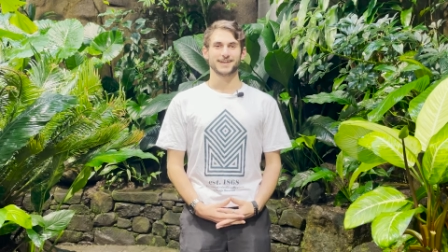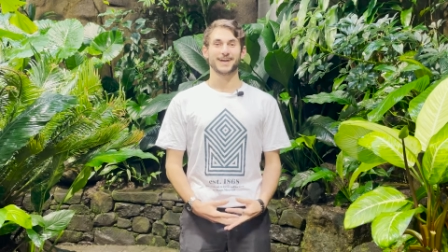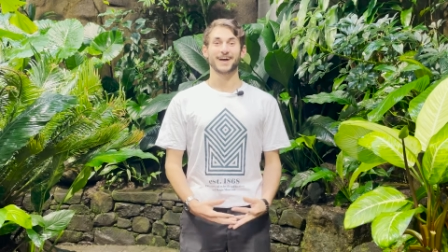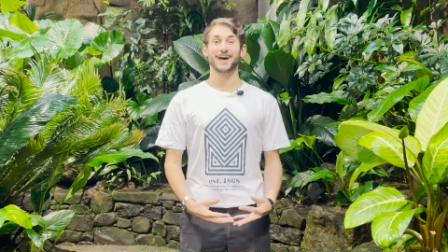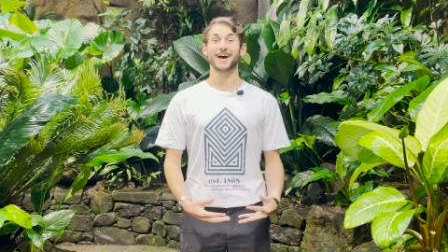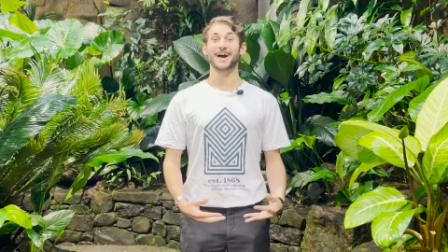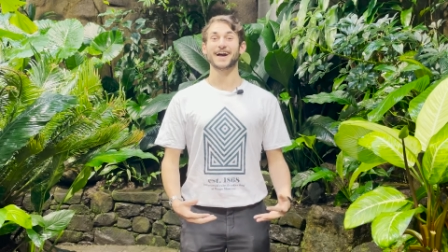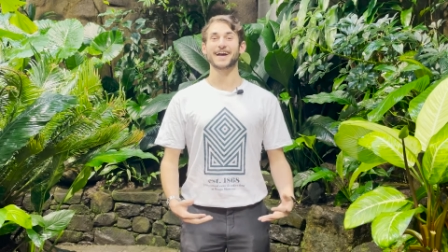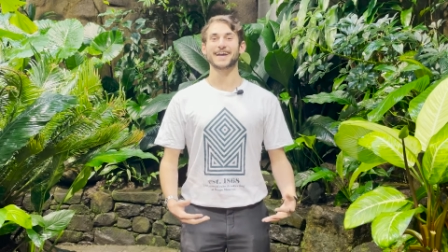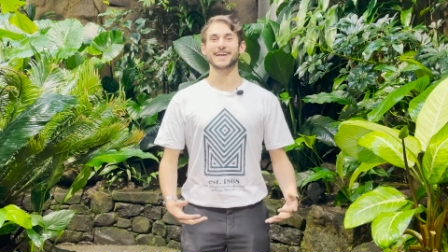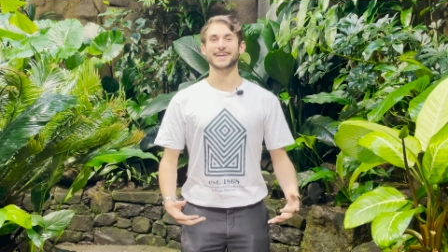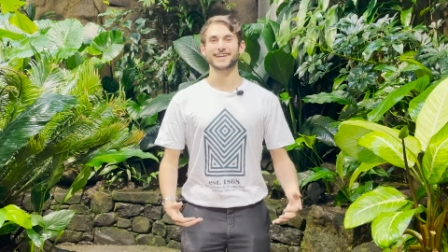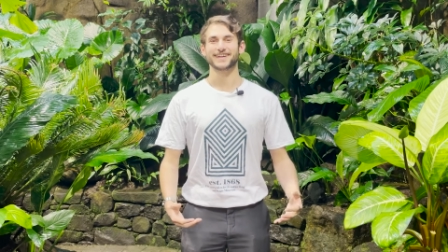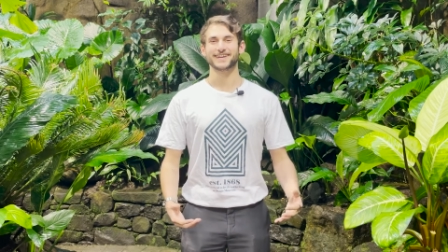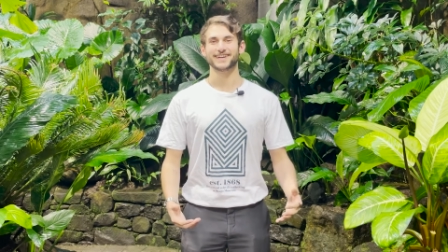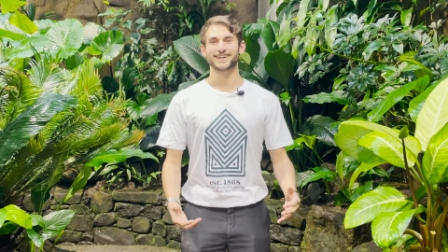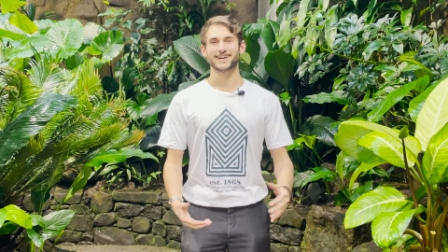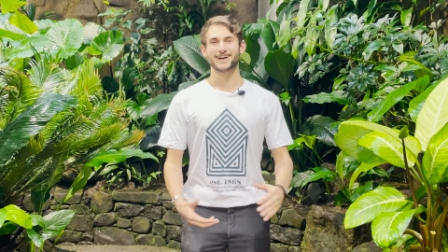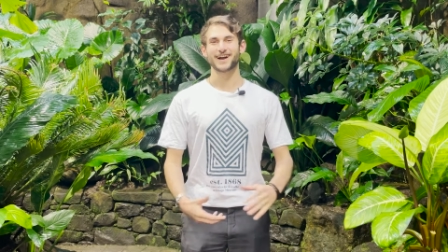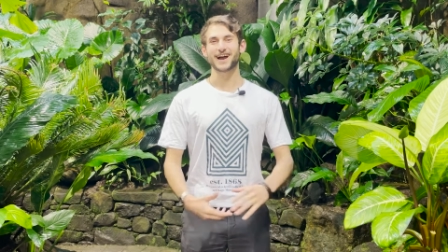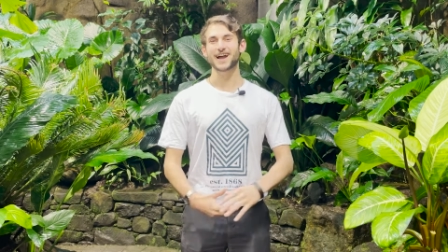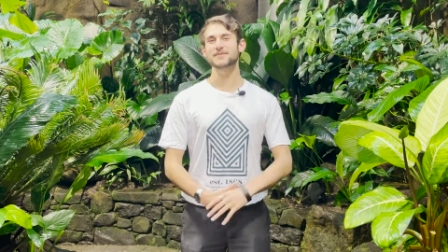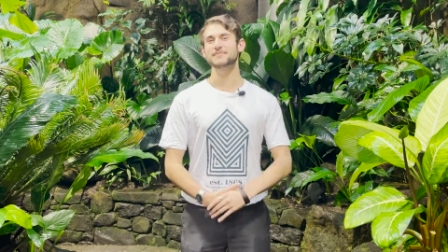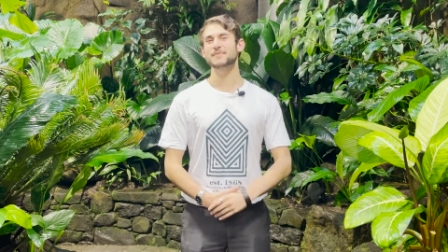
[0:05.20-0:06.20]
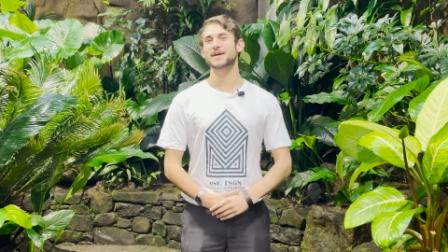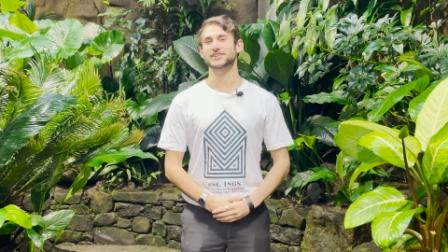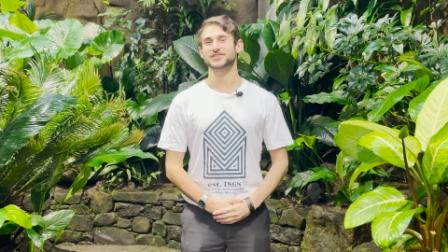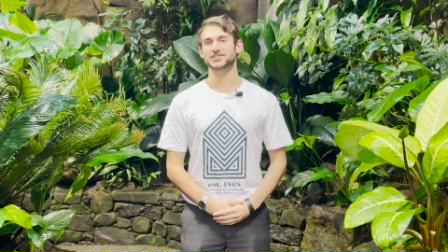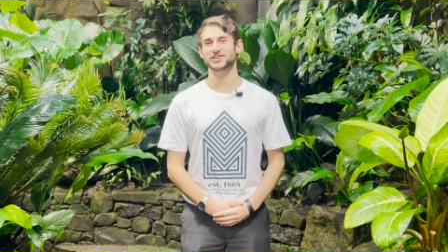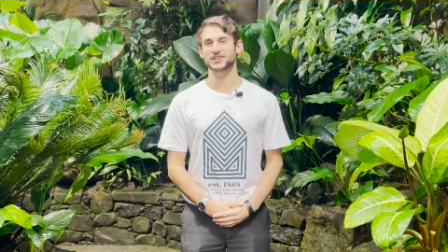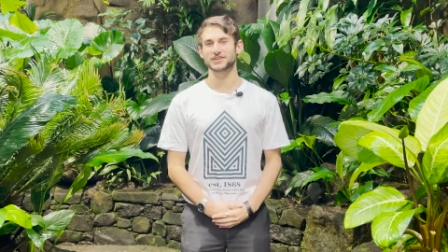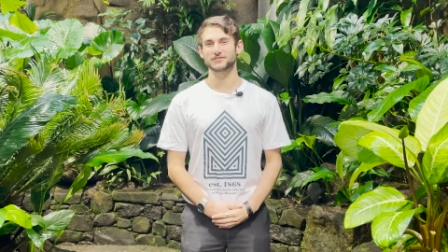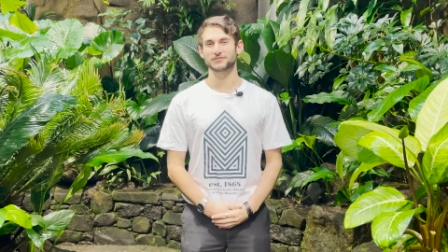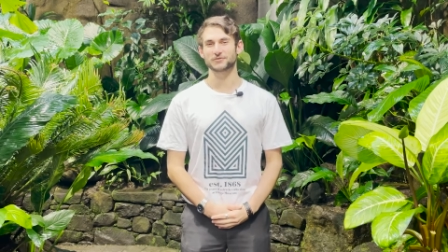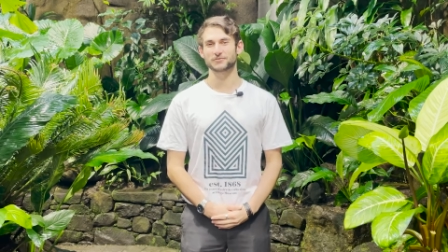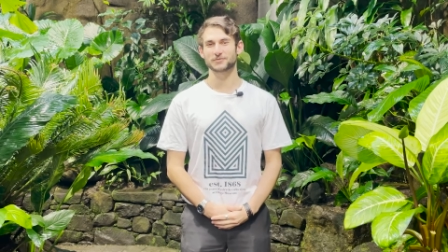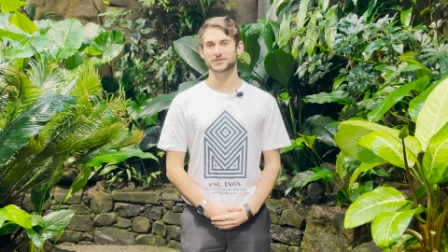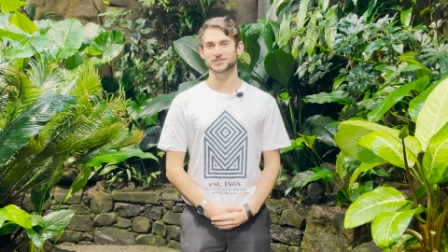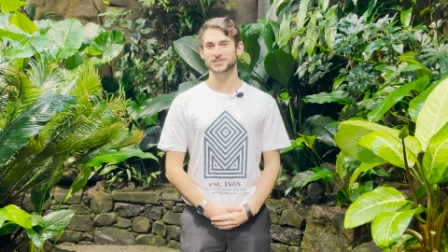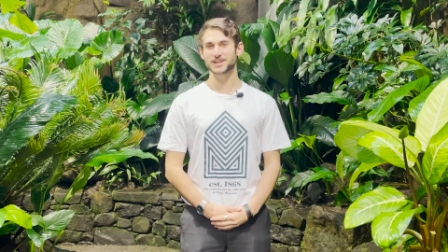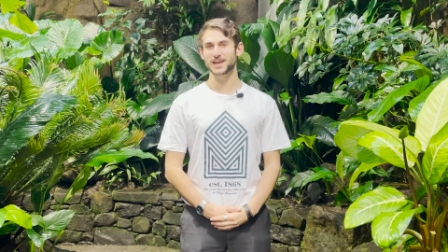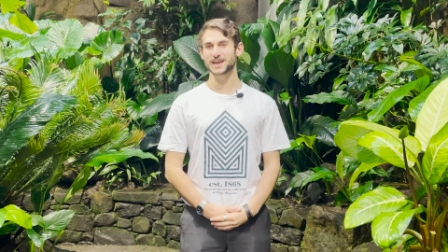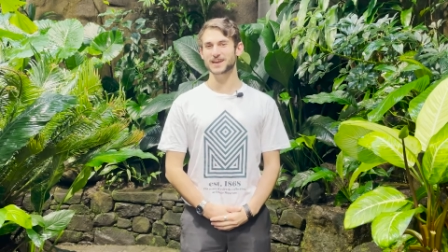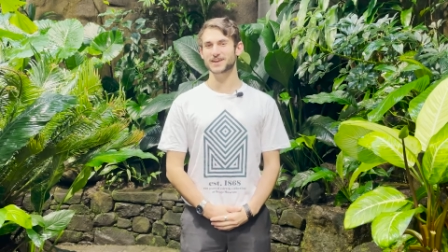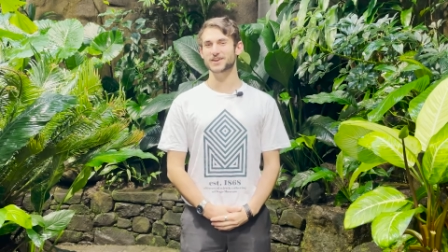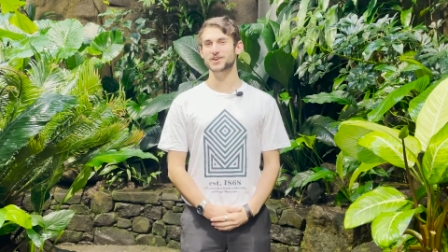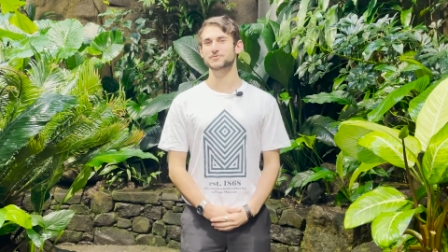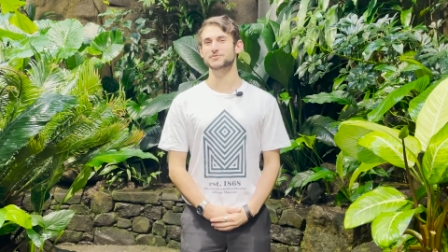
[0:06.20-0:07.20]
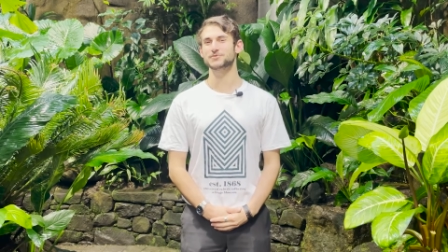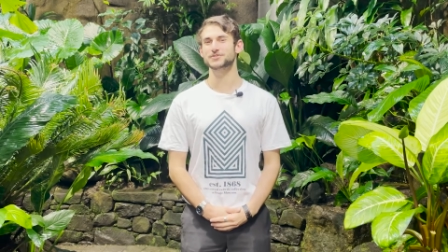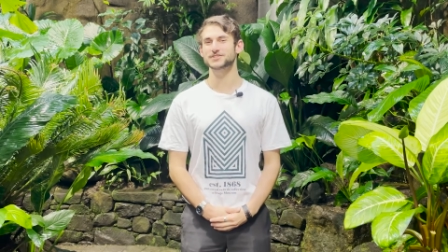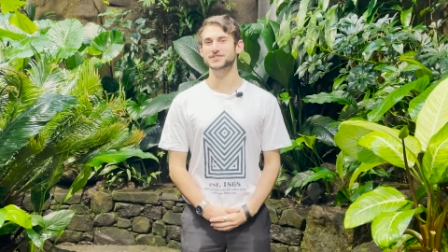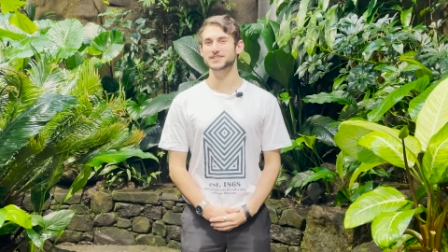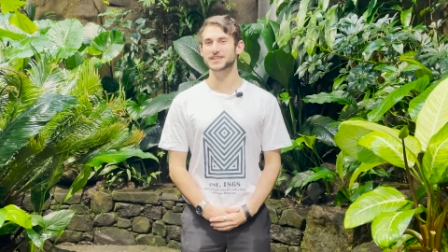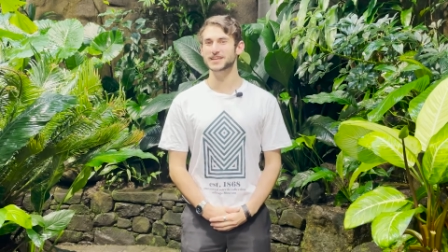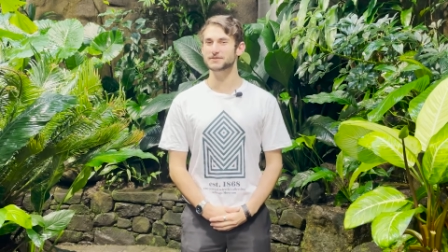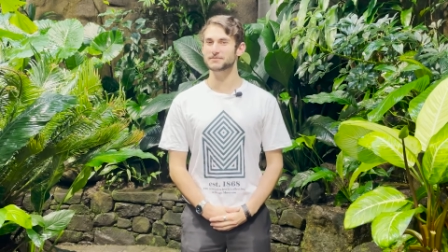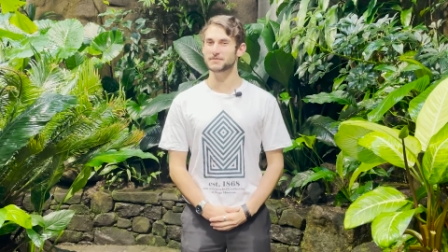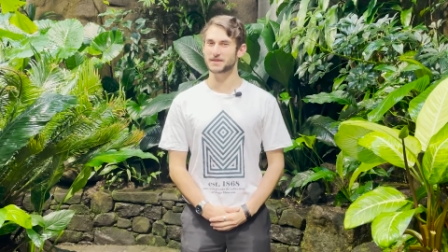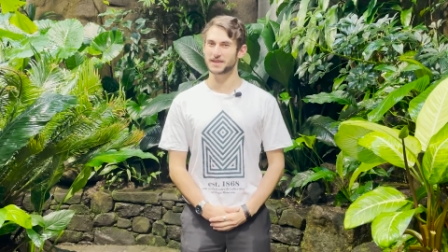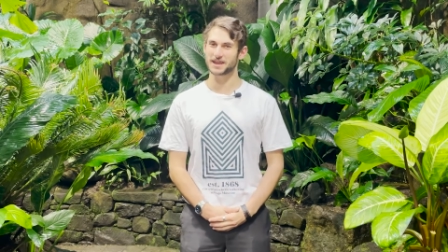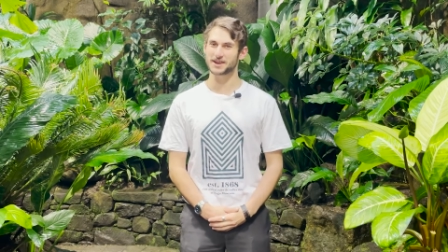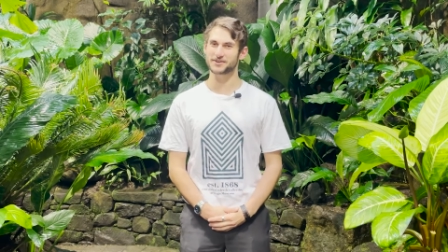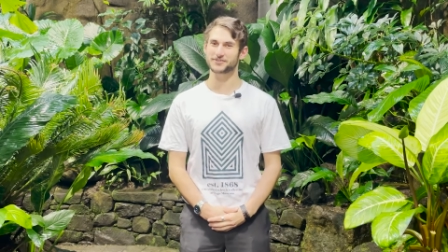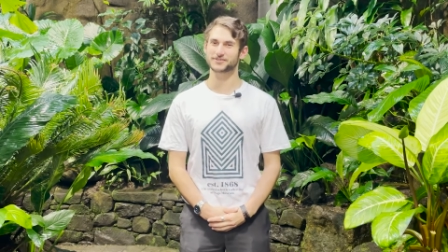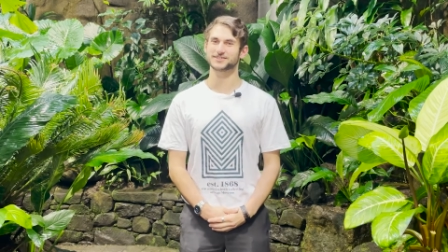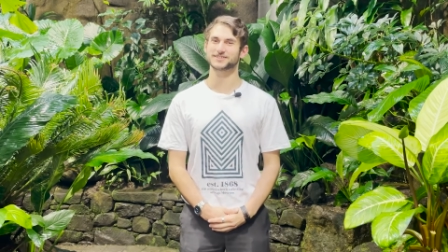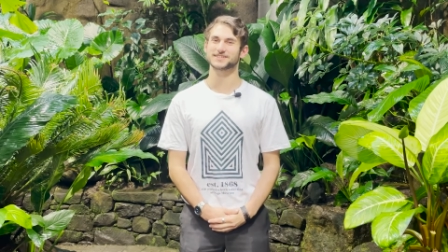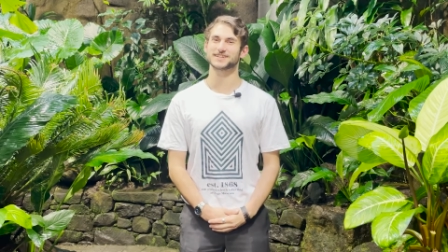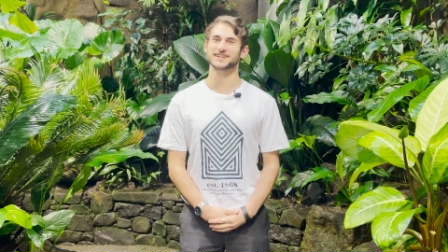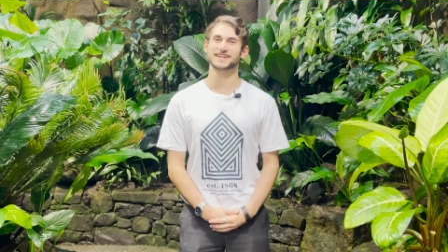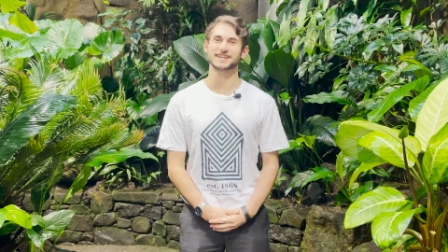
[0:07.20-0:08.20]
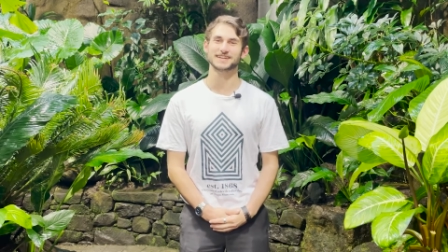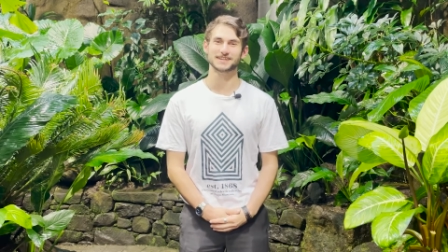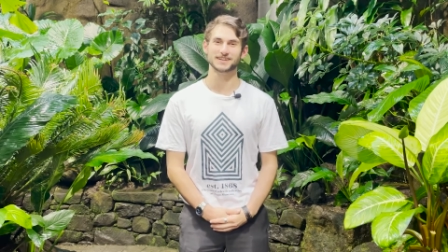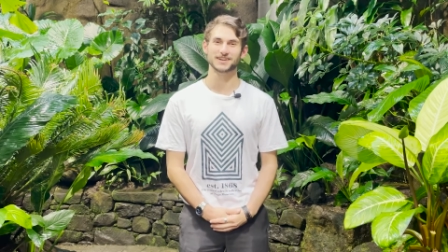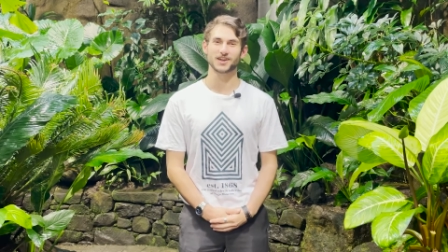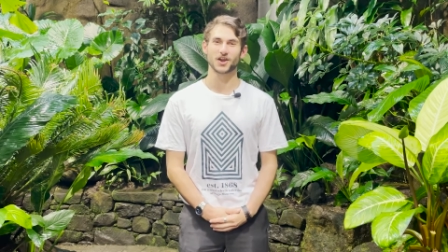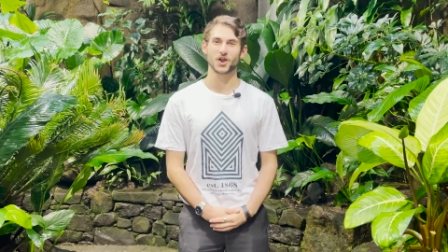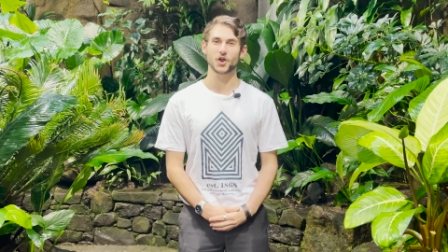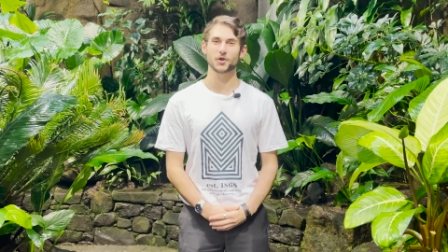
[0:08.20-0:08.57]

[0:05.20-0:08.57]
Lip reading: Hi, I'm Ashley from Otago Museum here in Dunedin,